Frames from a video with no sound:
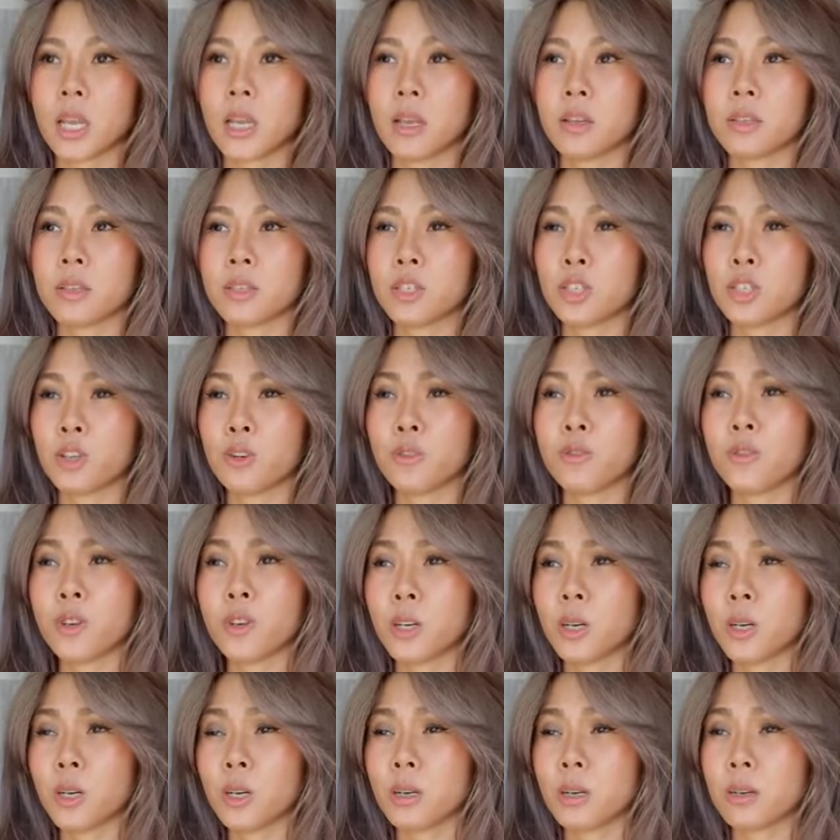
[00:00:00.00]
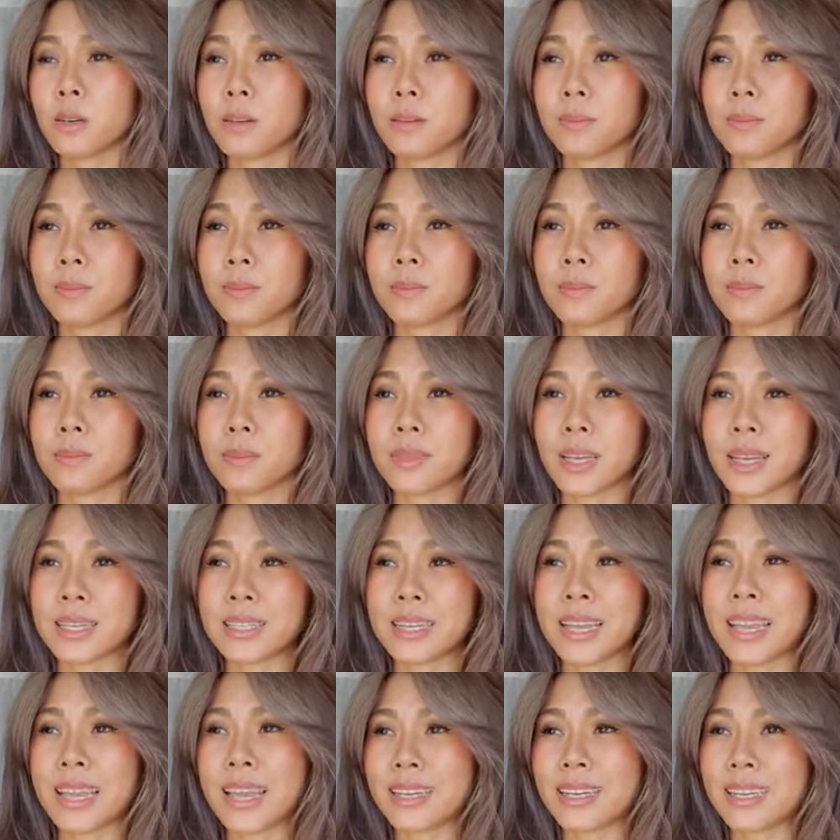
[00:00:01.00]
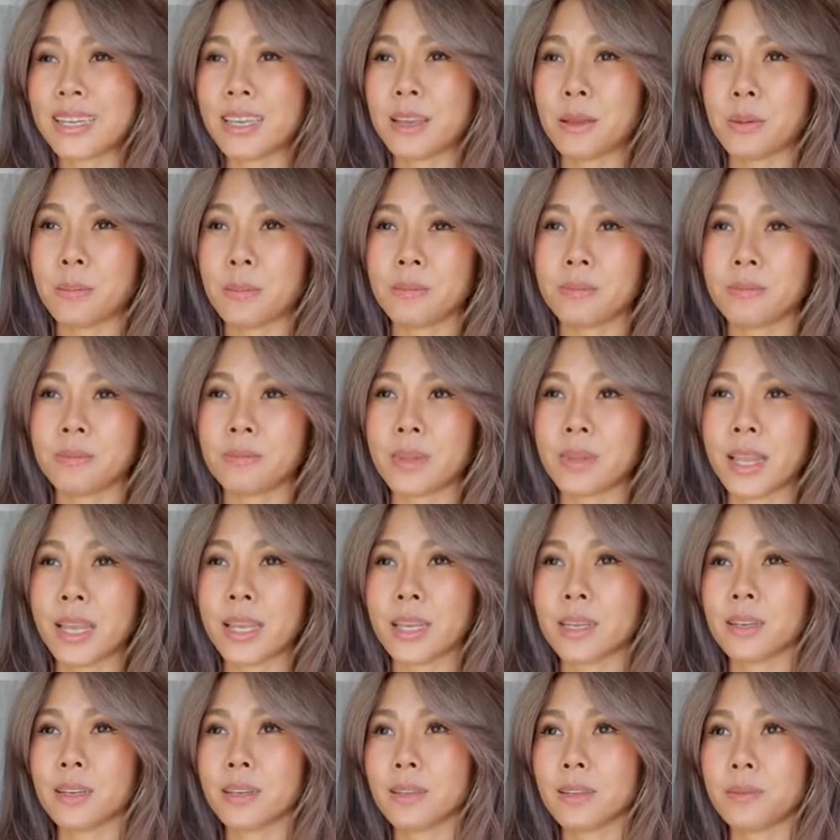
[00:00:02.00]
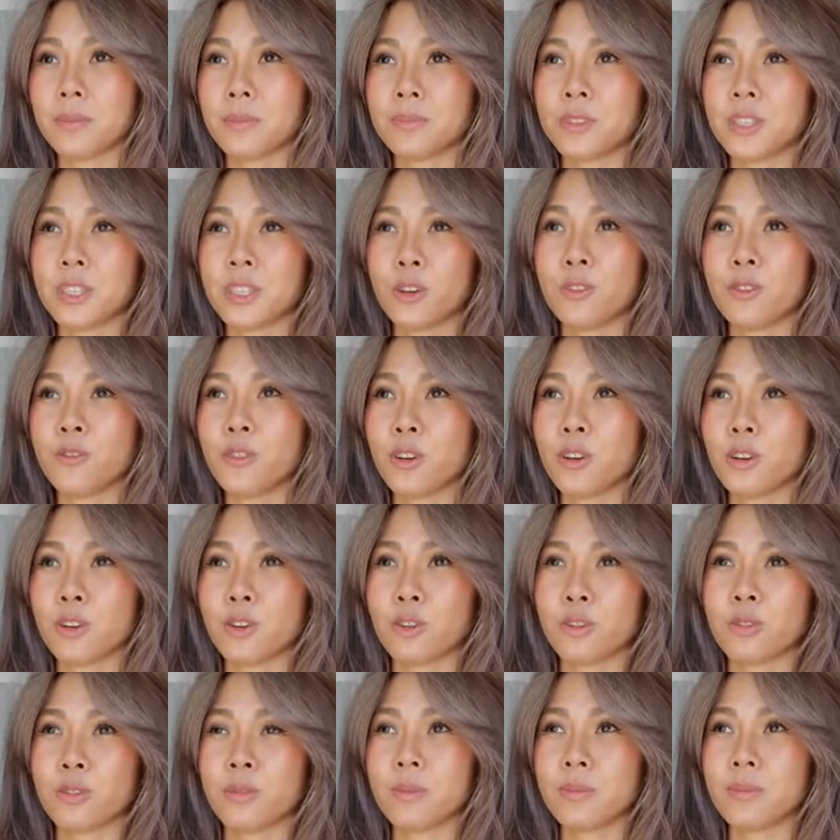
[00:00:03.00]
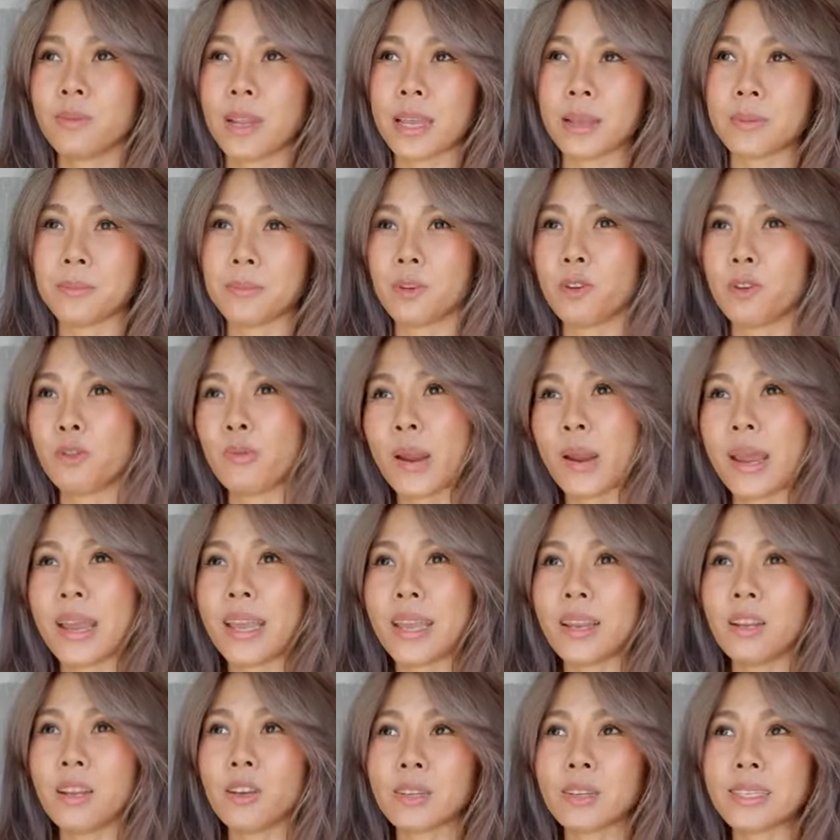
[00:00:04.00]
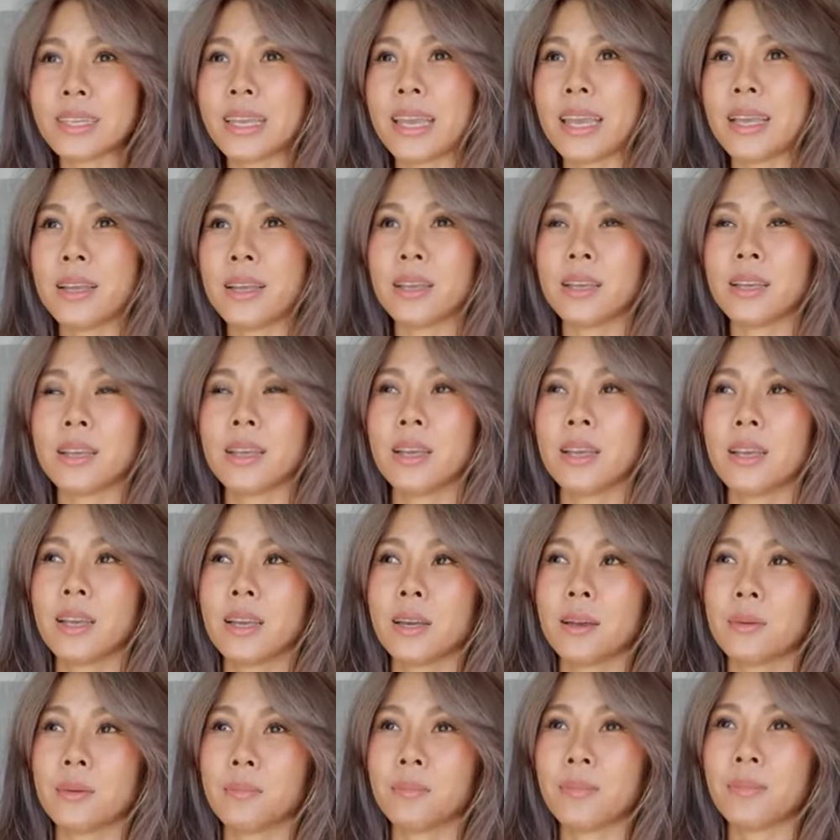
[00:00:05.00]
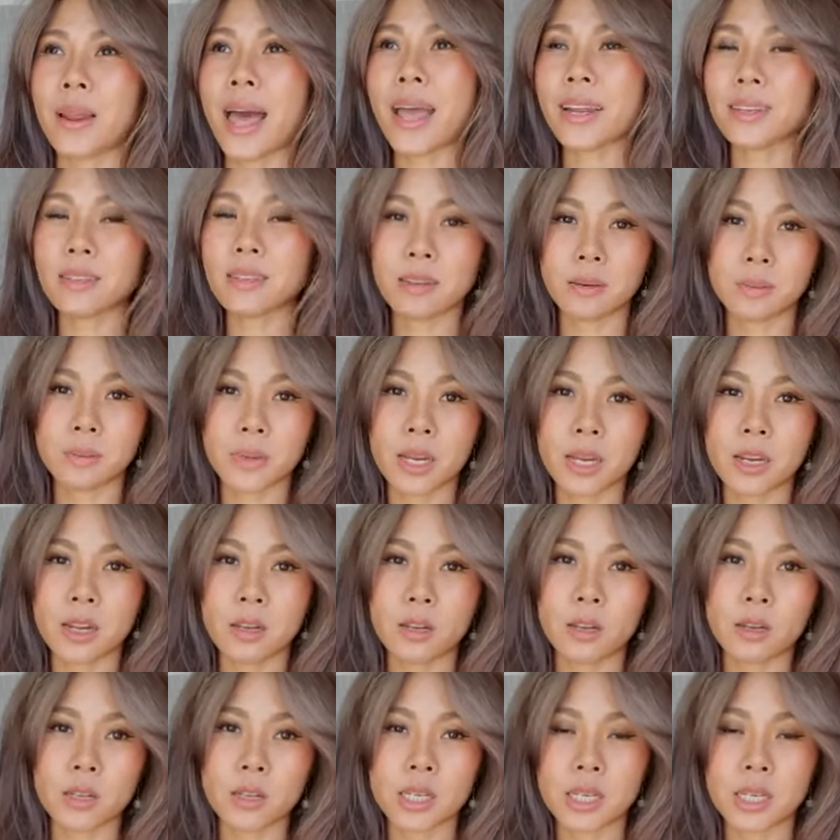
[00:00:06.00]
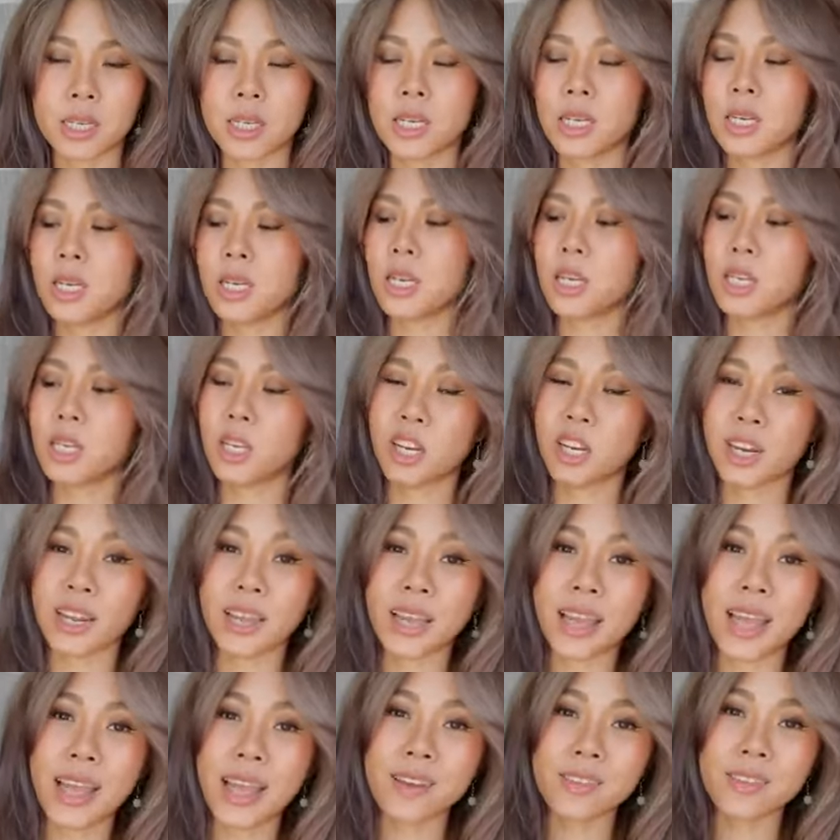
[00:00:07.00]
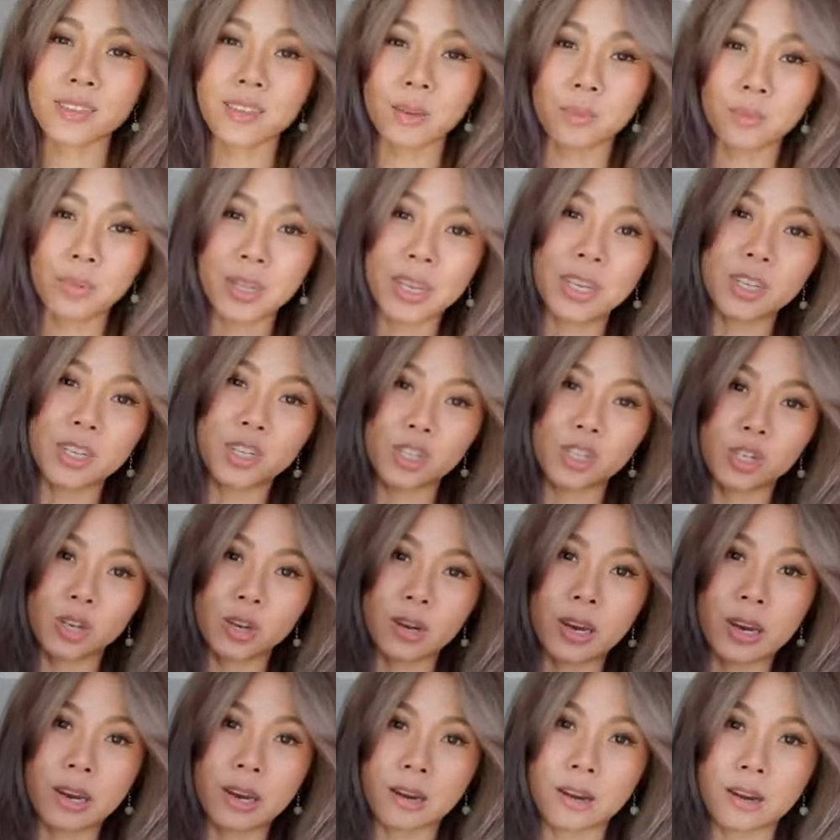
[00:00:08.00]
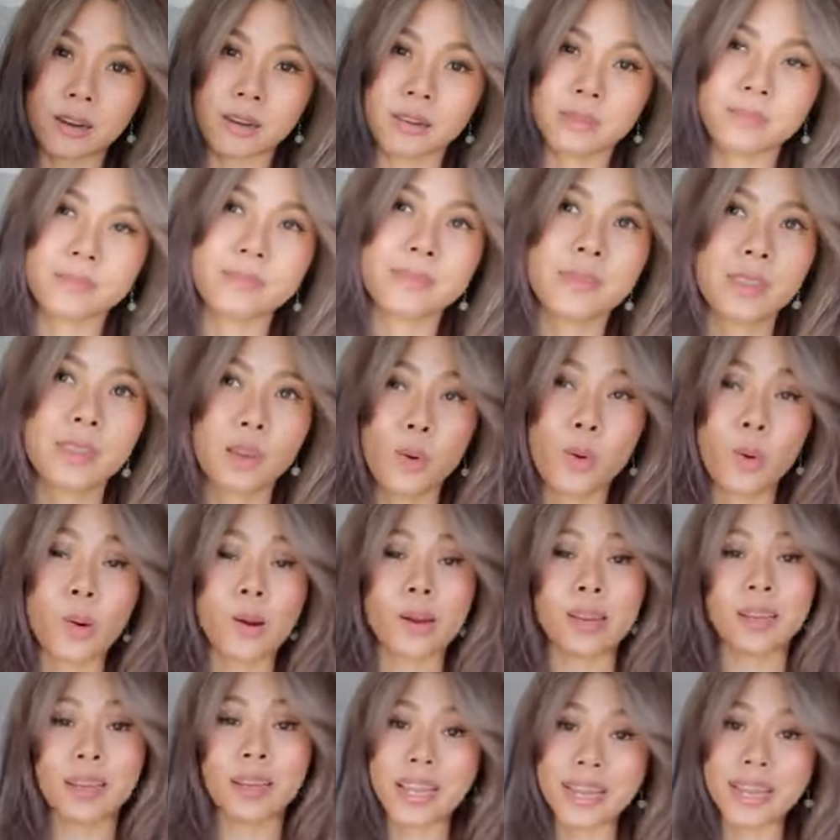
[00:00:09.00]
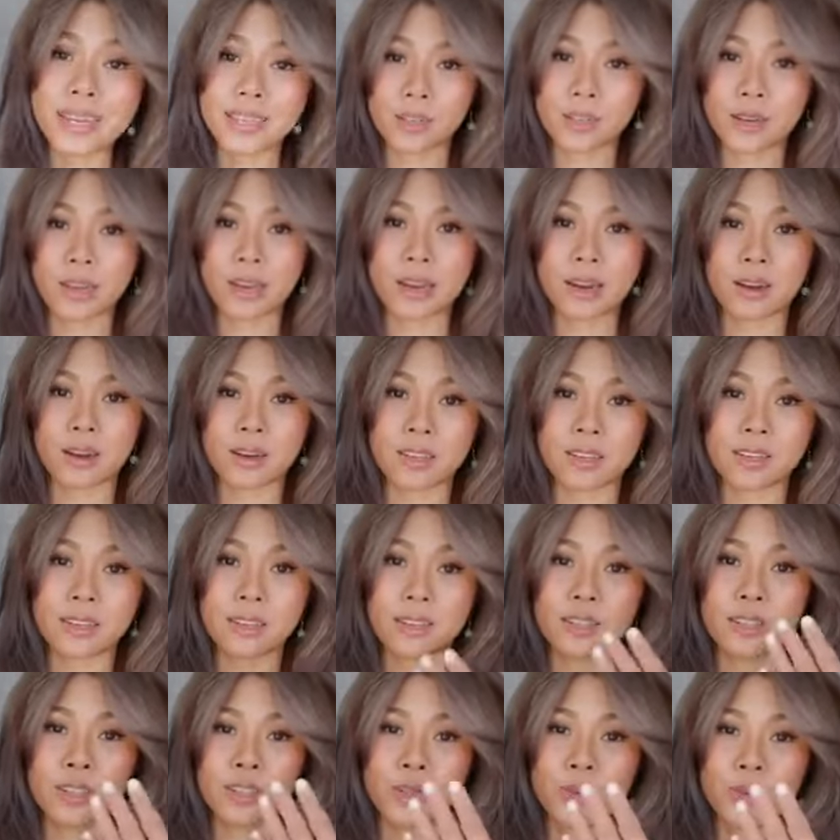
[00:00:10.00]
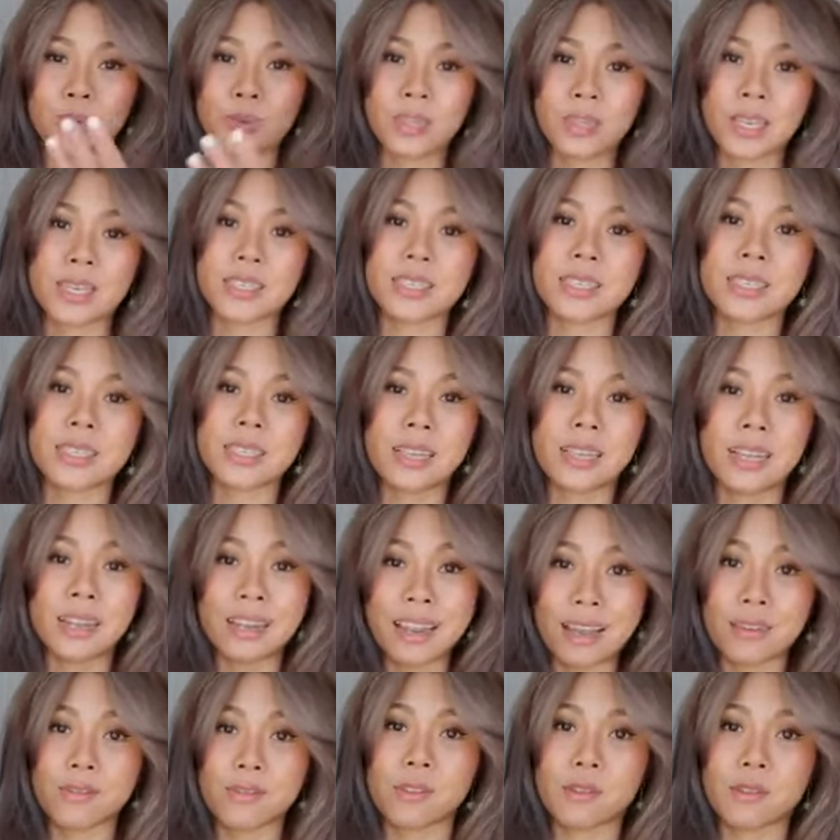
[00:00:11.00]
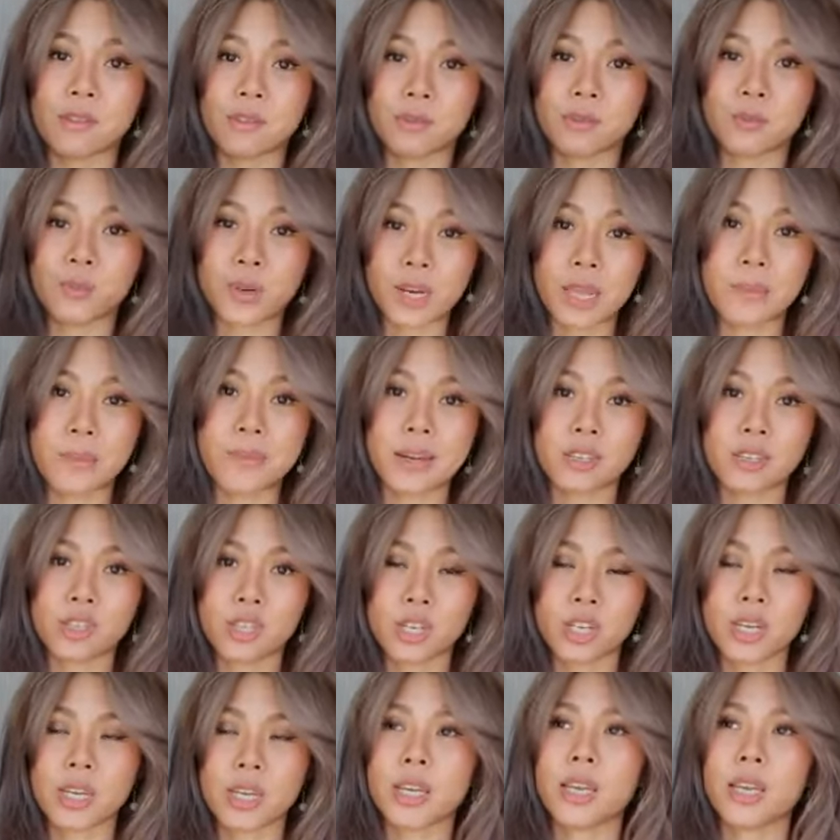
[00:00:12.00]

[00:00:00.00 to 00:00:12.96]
silver, titanium, like silver, like gray looking, platinum kind of look, you're gonna have to bleach your hair or enlighten your hair to this level, pretty much.